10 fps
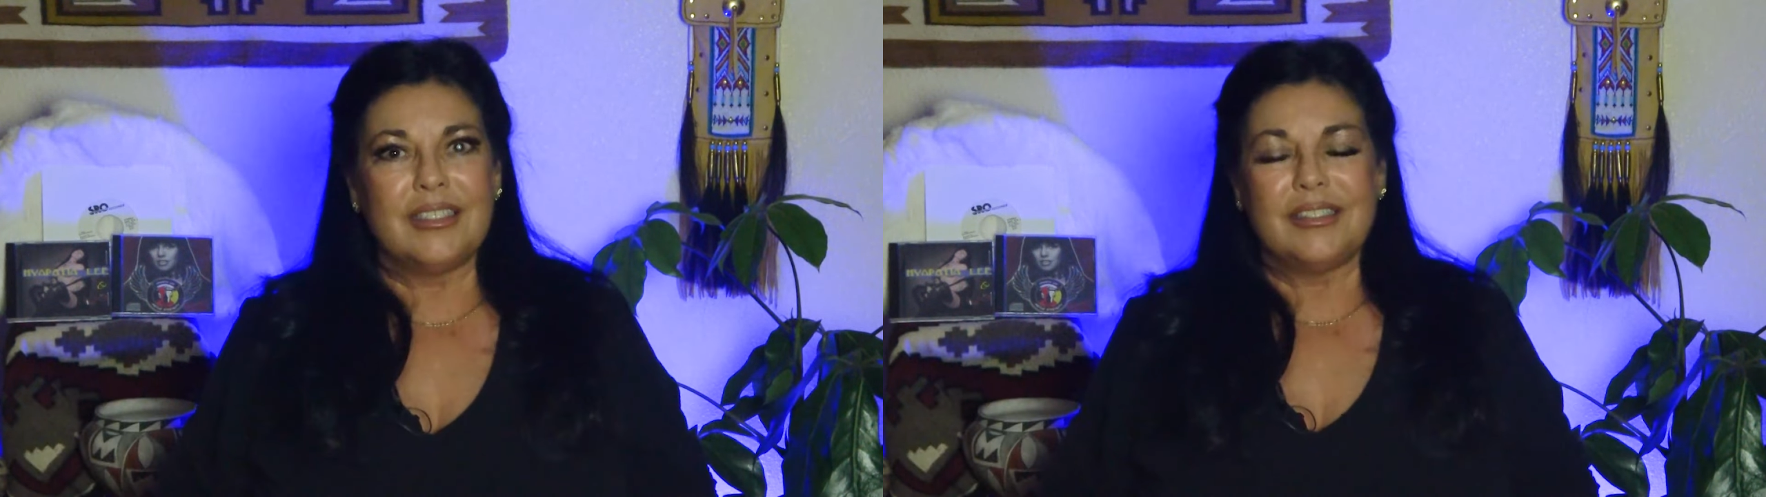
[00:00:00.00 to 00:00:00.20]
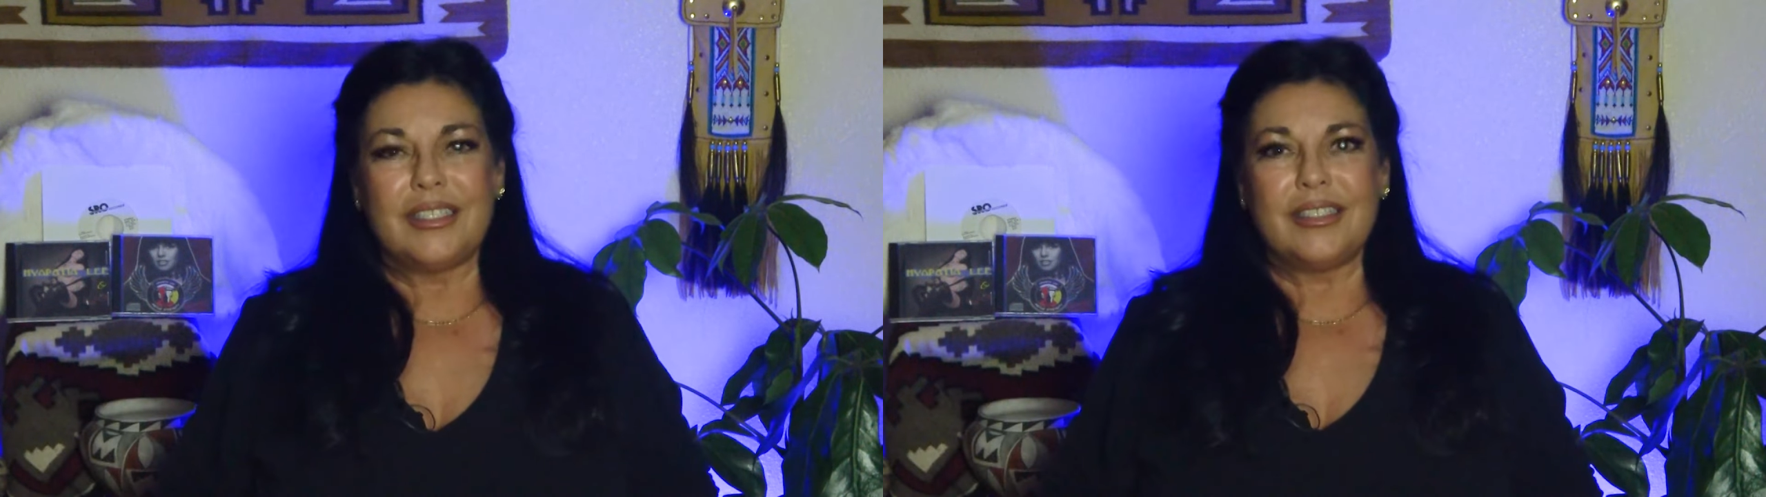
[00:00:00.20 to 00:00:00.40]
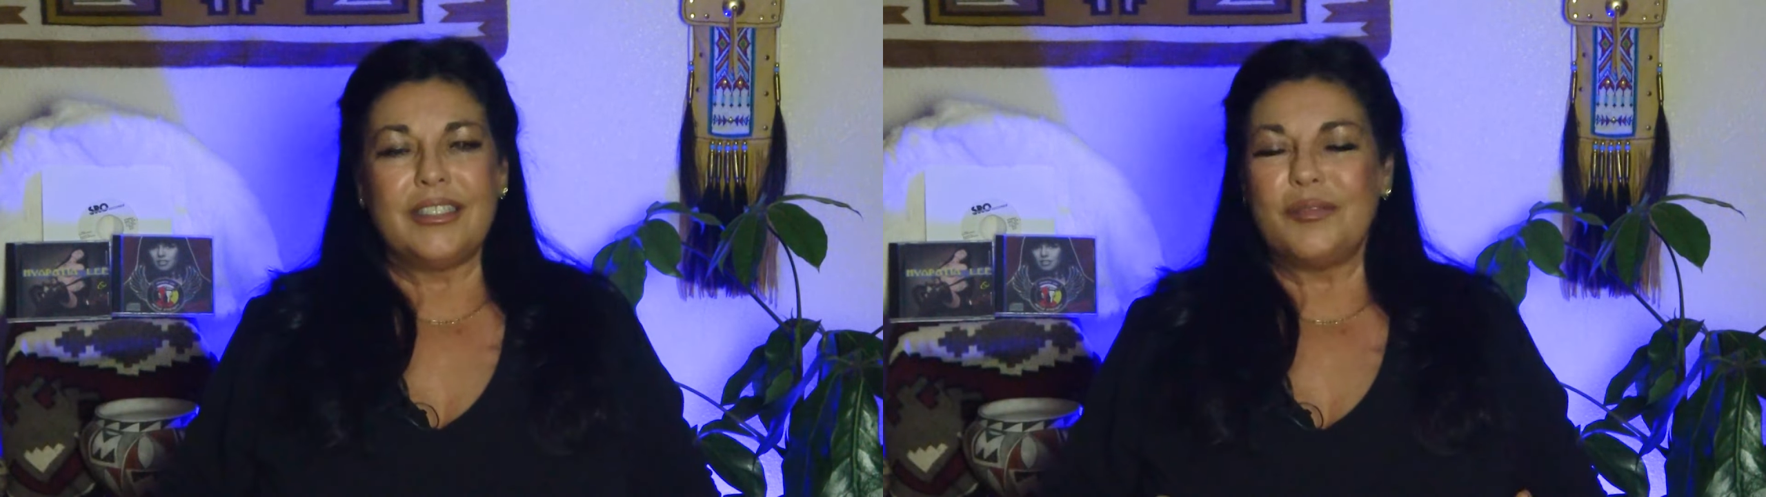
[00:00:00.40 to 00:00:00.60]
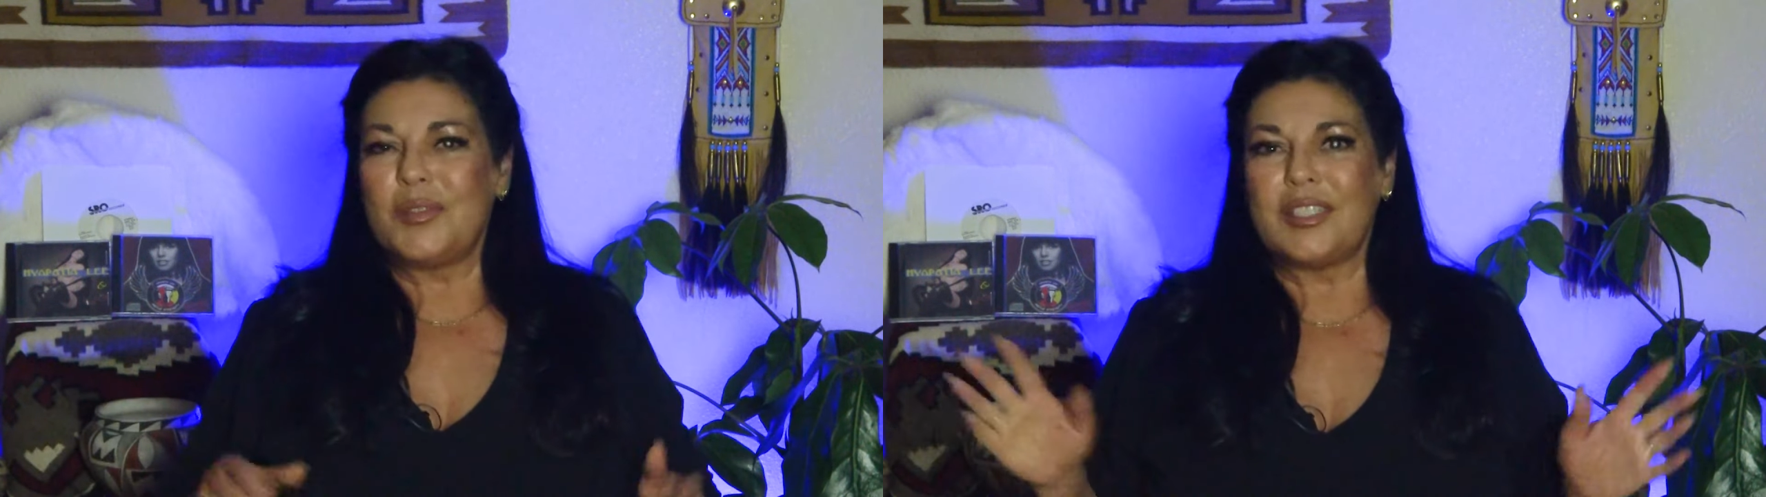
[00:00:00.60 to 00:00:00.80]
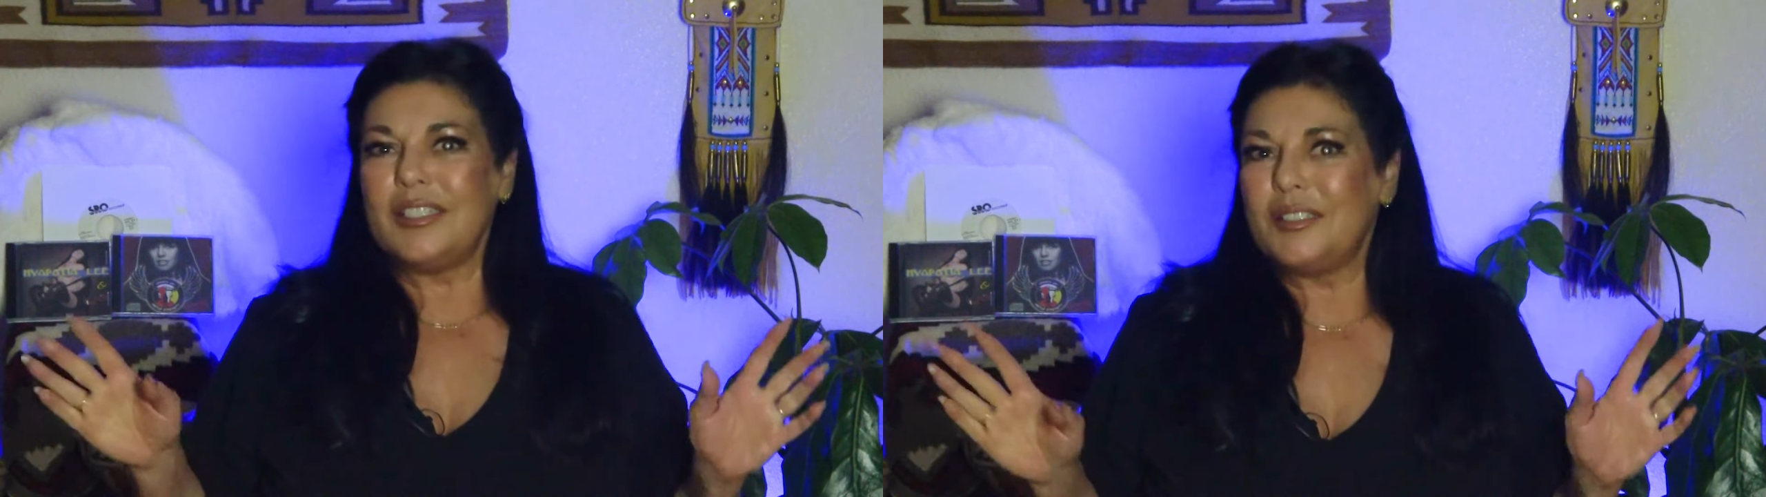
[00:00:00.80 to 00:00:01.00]
Nothing
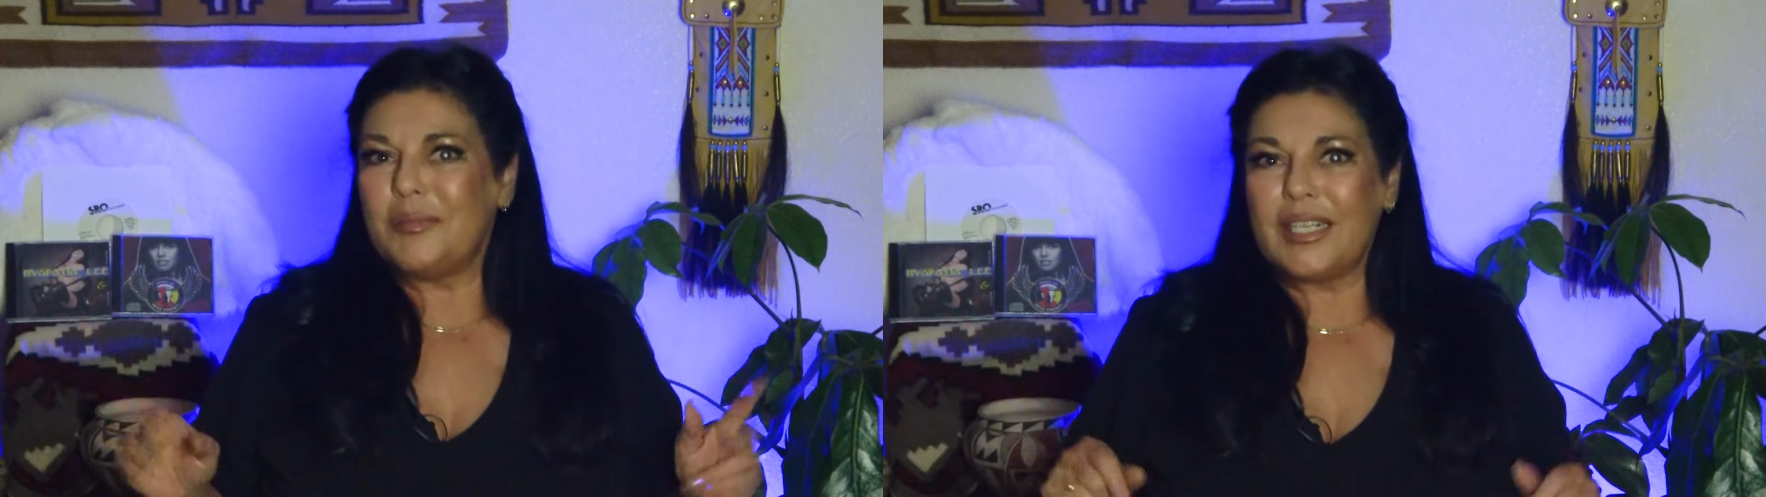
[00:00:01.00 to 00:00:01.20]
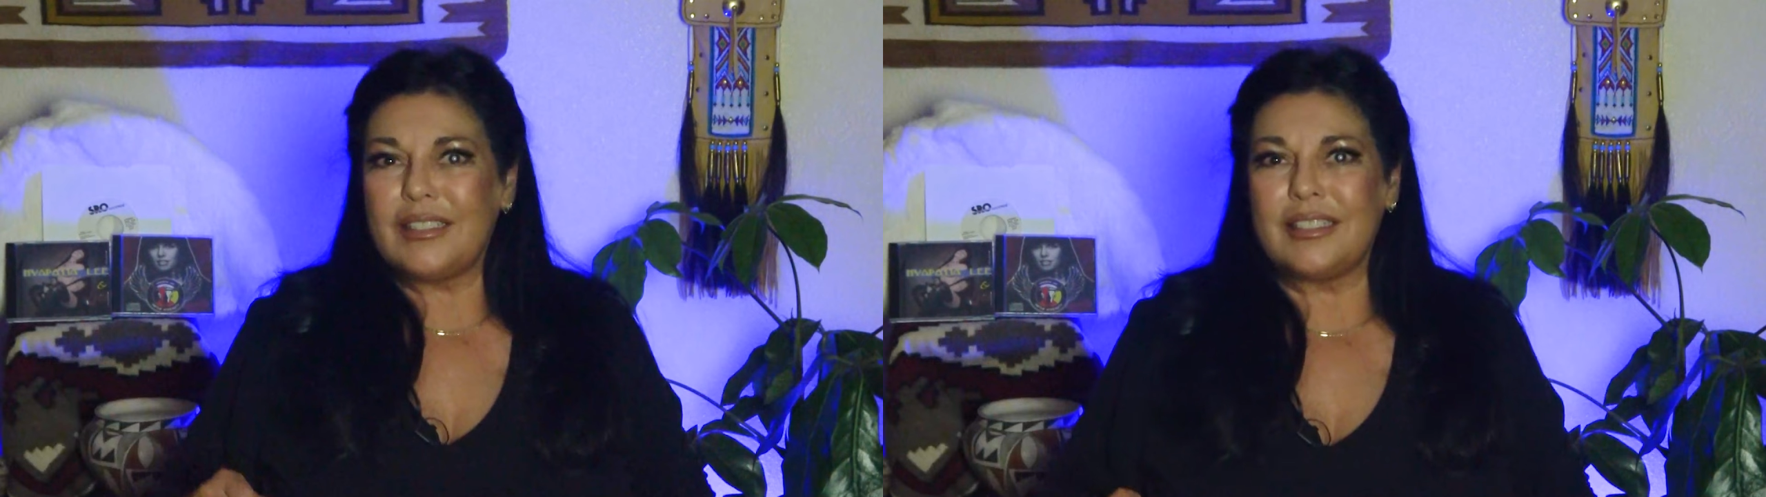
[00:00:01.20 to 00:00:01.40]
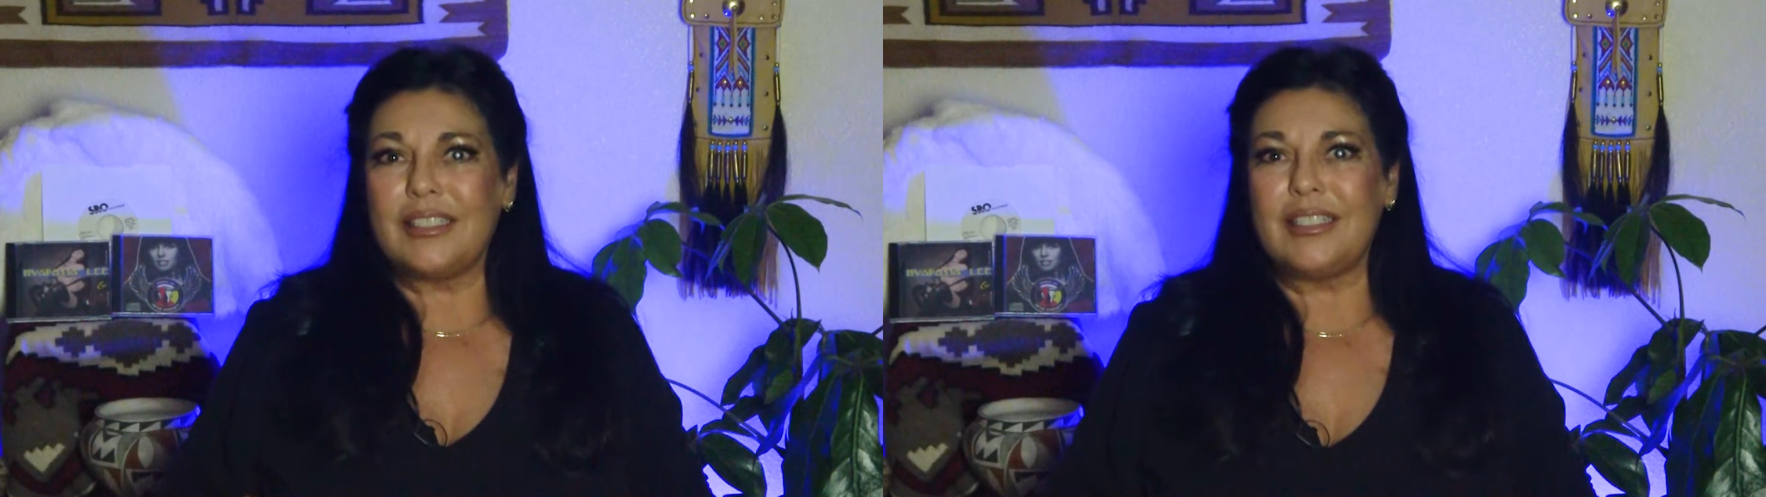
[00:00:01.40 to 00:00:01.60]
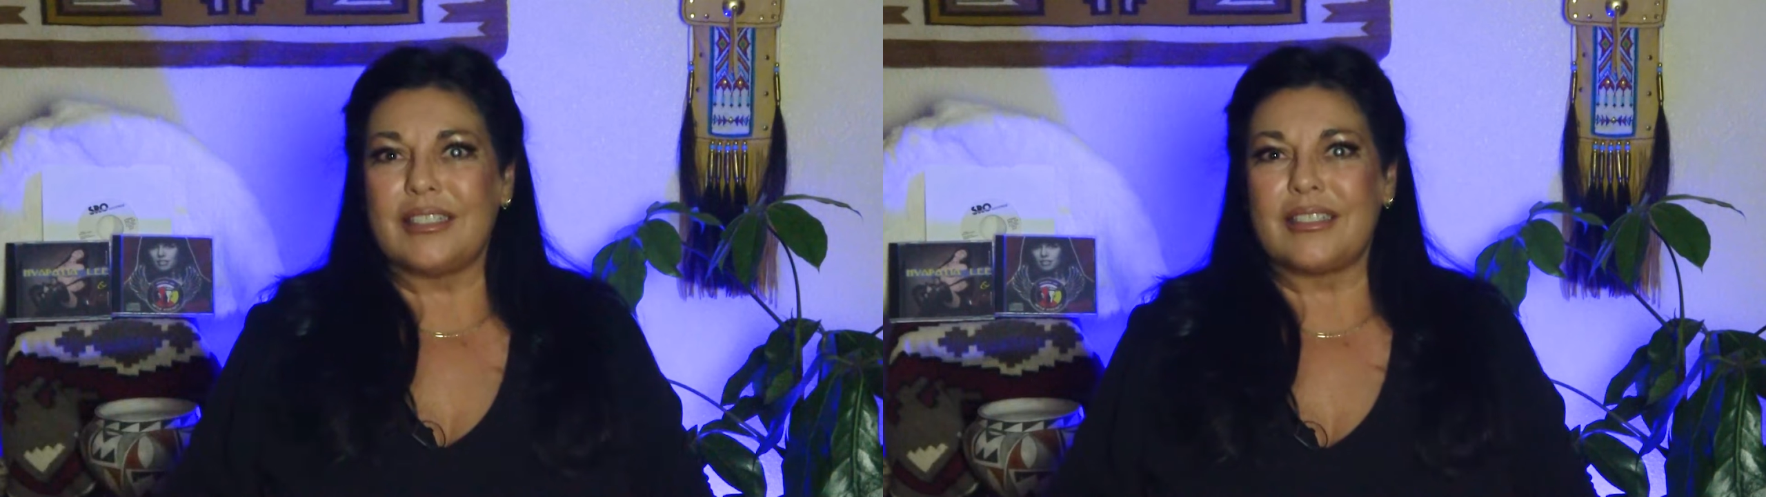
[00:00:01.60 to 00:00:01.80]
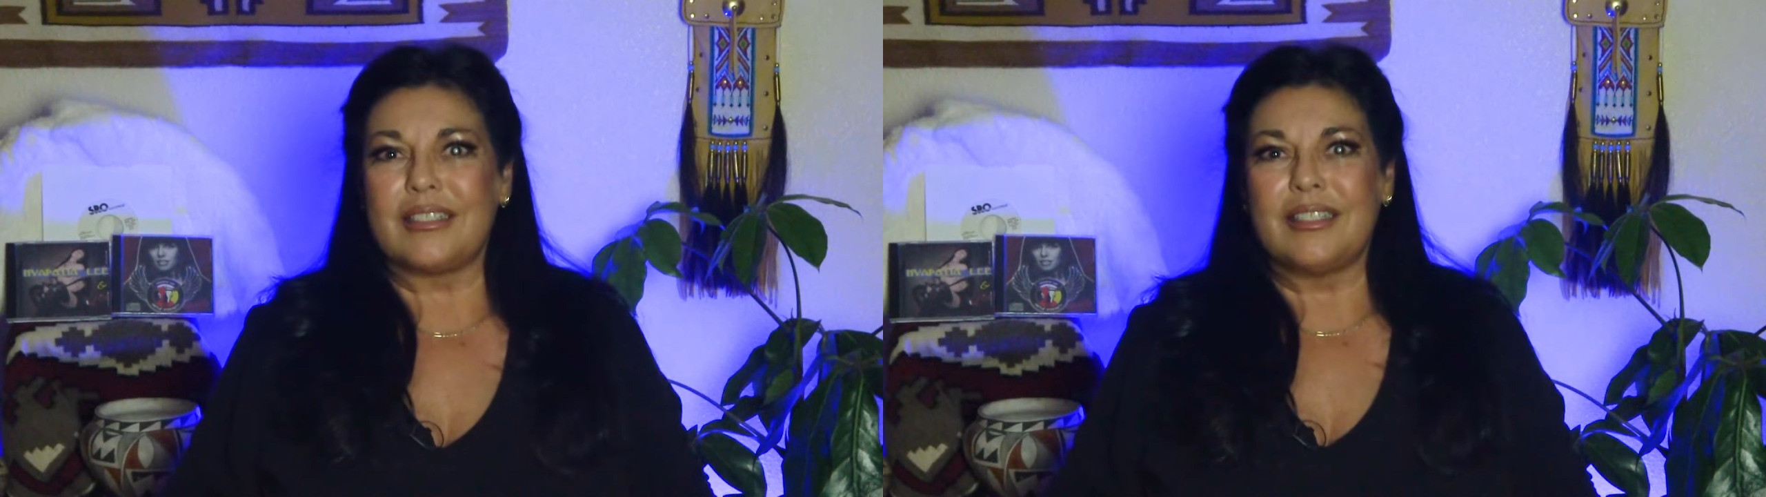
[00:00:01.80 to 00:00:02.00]
obscene about
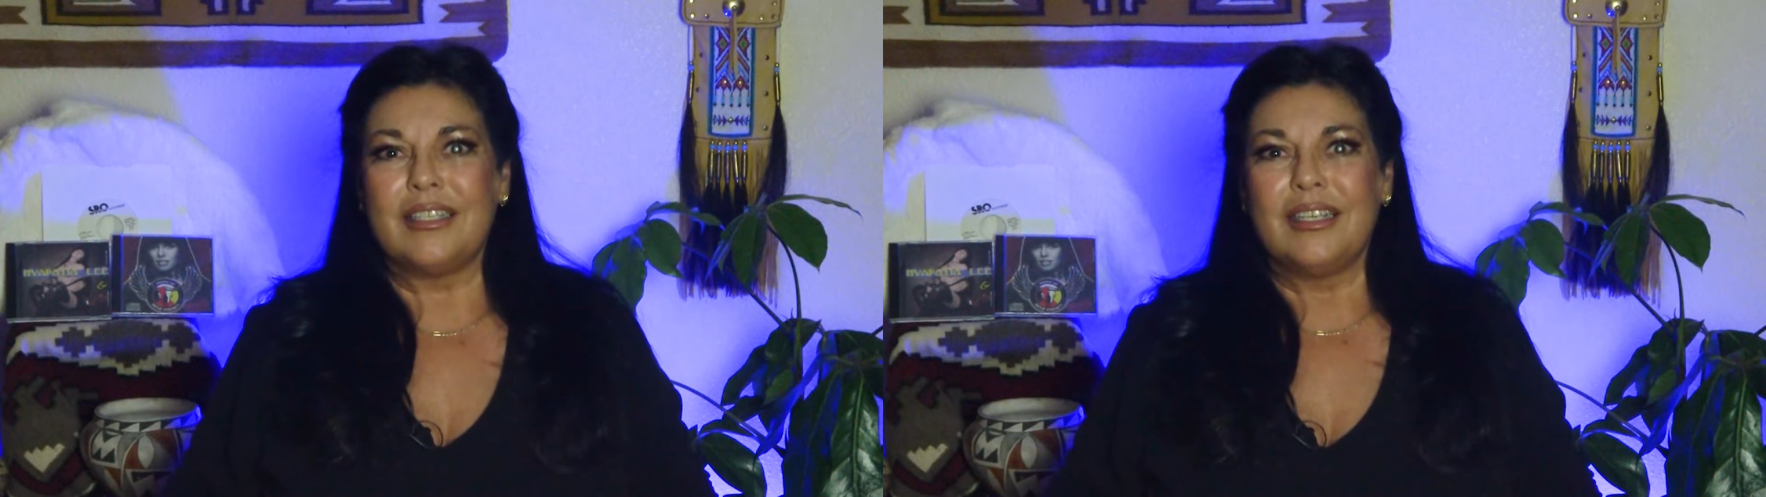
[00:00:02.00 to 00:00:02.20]
this."